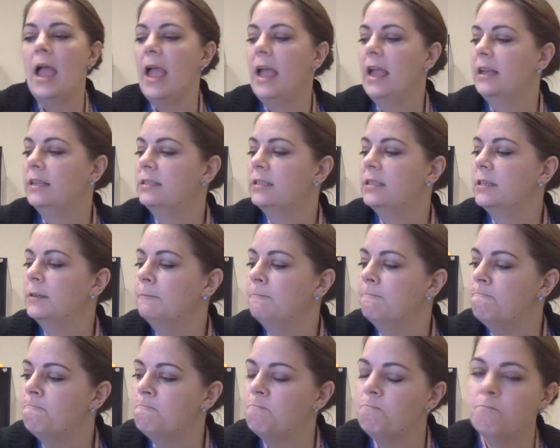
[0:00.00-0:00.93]
And
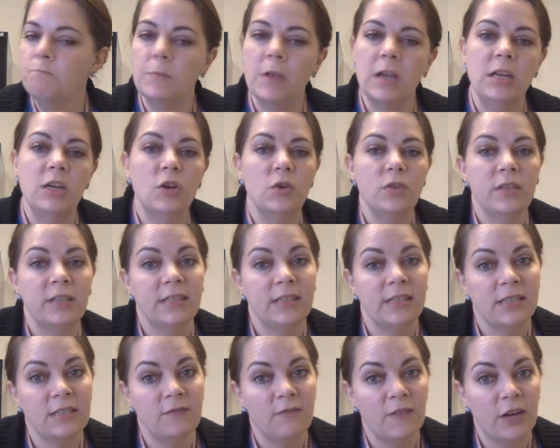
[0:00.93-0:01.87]
I know this
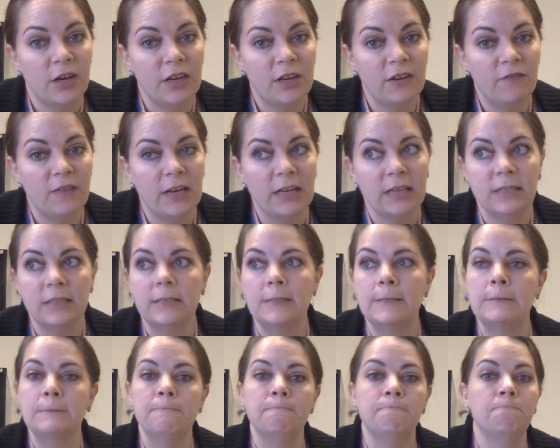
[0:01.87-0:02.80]
isn't very
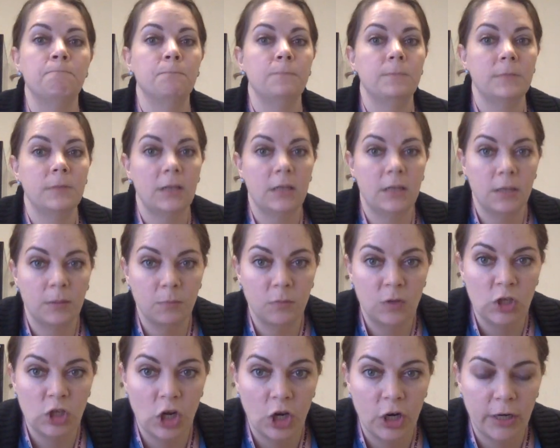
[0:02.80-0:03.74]
advanced, and I'm
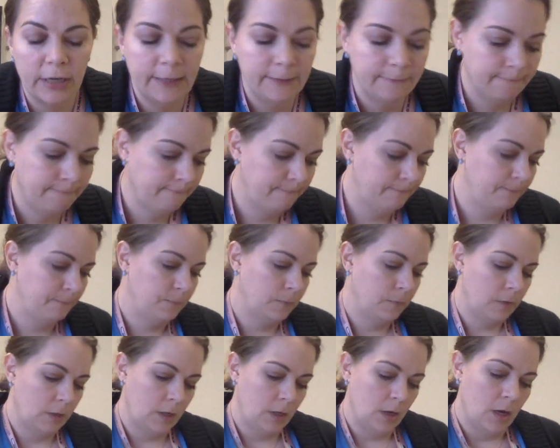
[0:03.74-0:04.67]
sorry.
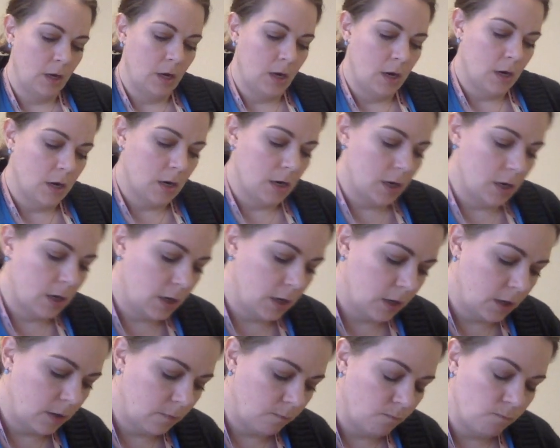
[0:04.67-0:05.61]

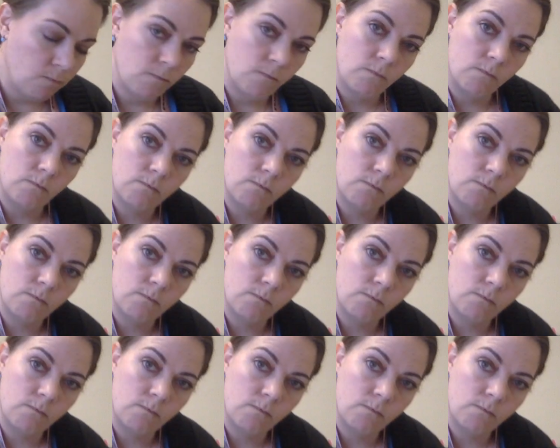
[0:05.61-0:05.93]
I